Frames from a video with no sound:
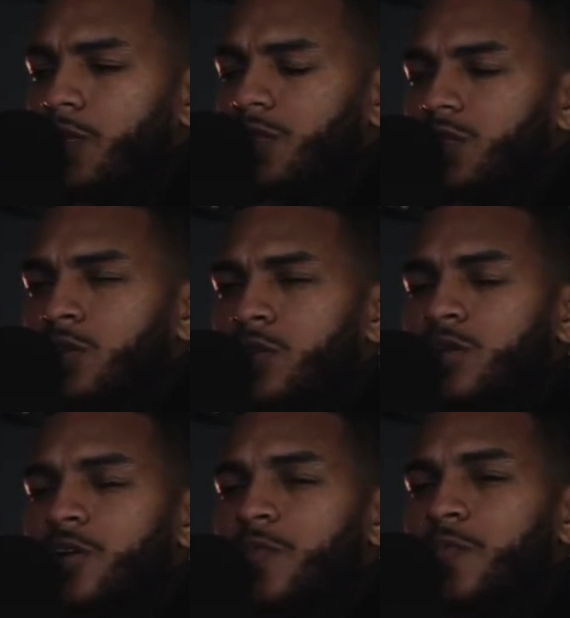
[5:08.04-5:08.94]

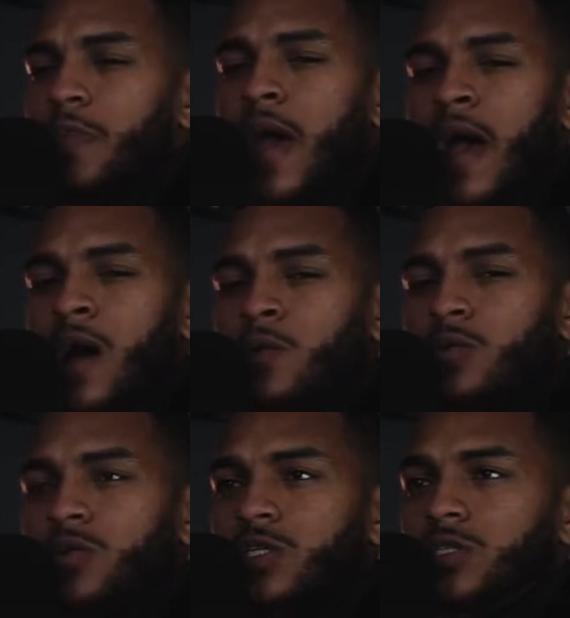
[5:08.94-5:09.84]
look of power,
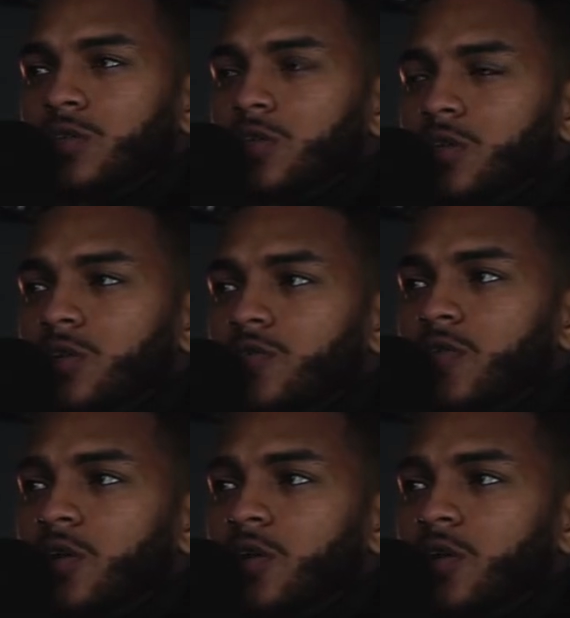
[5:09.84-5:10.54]
this look of